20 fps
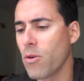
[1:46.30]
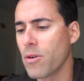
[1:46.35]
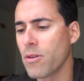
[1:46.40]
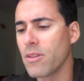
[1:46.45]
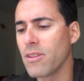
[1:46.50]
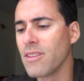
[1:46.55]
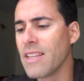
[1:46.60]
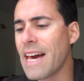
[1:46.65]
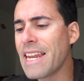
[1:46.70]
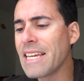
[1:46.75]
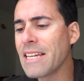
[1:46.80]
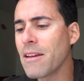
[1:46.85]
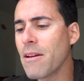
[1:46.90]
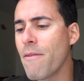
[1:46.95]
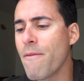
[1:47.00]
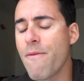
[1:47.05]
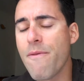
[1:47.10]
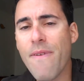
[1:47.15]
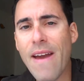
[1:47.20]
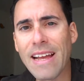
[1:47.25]
or
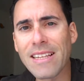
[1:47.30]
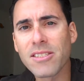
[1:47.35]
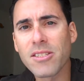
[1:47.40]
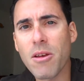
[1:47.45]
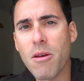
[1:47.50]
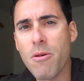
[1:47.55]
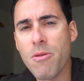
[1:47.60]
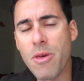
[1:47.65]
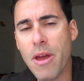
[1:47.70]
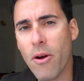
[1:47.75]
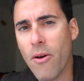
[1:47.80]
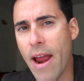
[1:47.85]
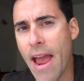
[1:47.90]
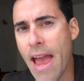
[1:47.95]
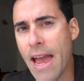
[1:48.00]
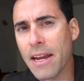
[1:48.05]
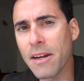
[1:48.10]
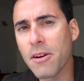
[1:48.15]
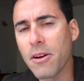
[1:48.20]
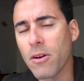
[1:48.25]
letting vent
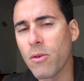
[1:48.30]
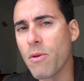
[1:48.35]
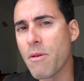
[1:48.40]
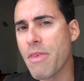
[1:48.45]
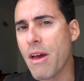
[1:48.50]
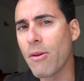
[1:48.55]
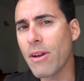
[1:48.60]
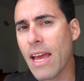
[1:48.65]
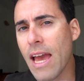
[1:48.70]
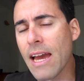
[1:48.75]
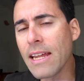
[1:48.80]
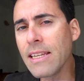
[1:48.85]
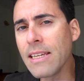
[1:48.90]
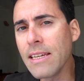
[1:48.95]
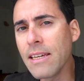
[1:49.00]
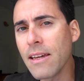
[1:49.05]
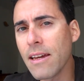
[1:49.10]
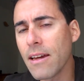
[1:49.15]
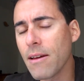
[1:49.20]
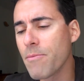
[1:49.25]
their anger without
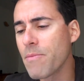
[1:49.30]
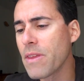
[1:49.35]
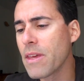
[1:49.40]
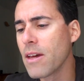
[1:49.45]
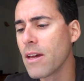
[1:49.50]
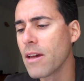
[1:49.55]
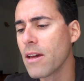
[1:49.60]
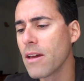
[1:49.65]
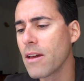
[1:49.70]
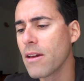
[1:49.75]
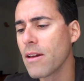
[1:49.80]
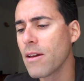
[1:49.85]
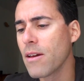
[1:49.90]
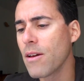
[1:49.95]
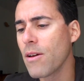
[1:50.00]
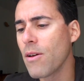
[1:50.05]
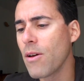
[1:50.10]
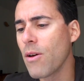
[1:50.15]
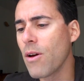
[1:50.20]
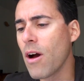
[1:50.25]
any
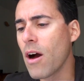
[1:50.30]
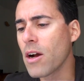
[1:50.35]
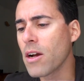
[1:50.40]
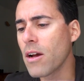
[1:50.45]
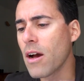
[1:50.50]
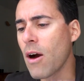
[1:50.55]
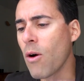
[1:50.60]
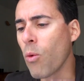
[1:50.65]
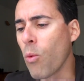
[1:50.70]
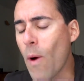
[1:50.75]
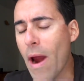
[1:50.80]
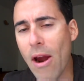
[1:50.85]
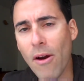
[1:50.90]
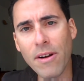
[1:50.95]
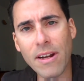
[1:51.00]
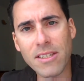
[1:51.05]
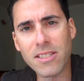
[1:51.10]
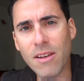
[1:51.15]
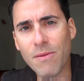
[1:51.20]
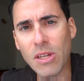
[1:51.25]

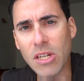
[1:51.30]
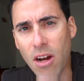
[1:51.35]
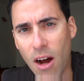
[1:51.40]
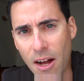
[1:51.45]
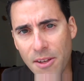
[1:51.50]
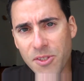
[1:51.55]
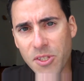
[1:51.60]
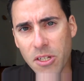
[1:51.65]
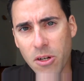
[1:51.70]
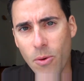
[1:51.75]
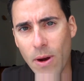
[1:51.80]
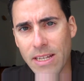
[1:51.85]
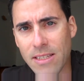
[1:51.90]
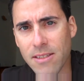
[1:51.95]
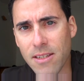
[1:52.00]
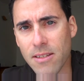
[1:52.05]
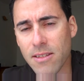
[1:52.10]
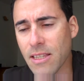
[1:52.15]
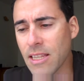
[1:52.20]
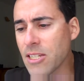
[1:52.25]
awareness of the
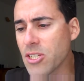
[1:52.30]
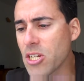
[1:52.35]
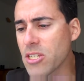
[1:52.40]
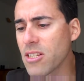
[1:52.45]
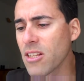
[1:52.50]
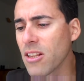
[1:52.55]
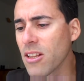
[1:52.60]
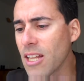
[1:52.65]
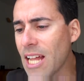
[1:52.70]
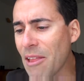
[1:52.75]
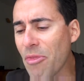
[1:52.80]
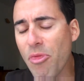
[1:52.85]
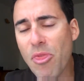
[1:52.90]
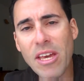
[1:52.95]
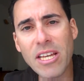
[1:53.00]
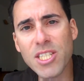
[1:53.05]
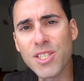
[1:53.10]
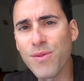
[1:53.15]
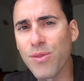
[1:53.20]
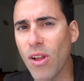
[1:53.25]
consequences and they just
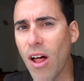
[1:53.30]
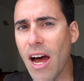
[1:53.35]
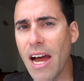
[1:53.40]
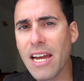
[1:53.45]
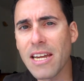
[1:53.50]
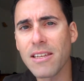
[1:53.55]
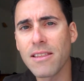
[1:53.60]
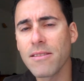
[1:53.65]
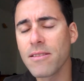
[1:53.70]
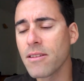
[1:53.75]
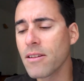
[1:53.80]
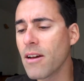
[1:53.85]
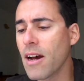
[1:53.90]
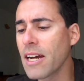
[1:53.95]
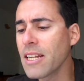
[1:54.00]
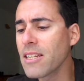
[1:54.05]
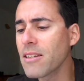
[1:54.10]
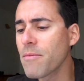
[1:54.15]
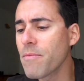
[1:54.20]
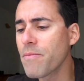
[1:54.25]
let things fly. The
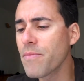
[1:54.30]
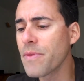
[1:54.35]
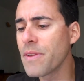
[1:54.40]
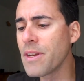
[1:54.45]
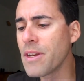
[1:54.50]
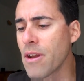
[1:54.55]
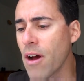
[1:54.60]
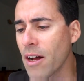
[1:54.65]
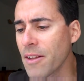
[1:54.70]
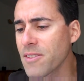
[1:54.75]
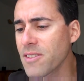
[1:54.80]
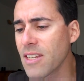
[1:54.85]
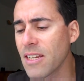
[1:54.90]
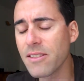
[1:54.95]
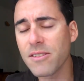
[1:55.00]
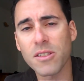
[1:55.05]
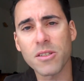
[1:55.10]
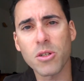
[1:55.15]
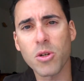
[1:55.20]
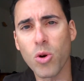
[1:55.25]
kind of
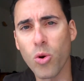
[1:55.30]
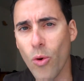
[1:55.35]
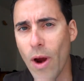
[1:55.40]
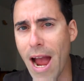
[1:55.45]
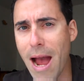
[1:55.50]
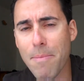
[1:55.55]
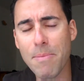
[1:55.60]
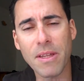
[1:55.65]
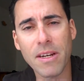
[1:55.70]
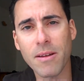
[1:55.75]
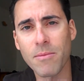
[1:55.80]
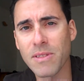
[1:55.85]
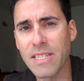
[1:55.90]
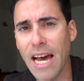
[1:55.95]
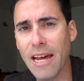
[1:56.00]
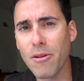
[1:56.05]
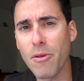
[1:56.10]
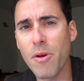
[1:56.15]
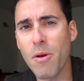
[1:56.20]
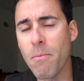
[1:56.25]
nonsense and crap that
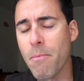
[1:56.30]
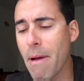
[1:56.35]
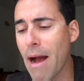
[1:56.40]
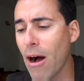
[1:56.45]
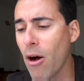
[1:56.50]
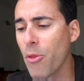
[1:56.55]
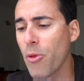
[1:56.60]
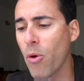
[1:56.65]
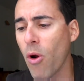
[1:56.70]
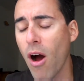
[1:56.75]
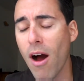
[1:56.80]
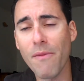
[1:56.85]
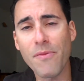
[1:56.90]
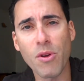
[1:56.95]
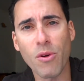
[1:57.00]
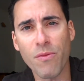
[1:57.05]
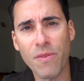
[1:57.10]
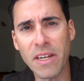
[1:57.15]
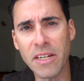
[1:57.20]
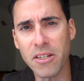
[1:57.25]
comes out of their mouth or
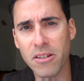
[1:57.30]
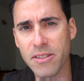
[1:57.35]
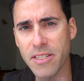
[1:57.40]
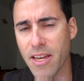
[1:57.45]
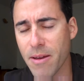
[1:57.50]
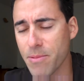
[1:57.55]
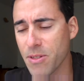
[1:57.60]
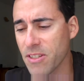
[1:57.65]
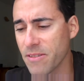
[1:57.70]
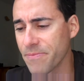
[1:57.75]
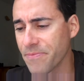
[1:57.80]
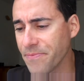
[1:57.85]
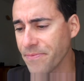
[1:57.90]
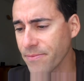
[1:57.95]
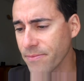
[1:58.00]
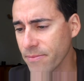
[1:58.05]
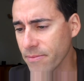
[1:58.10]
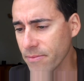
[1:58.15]
off their fingertips,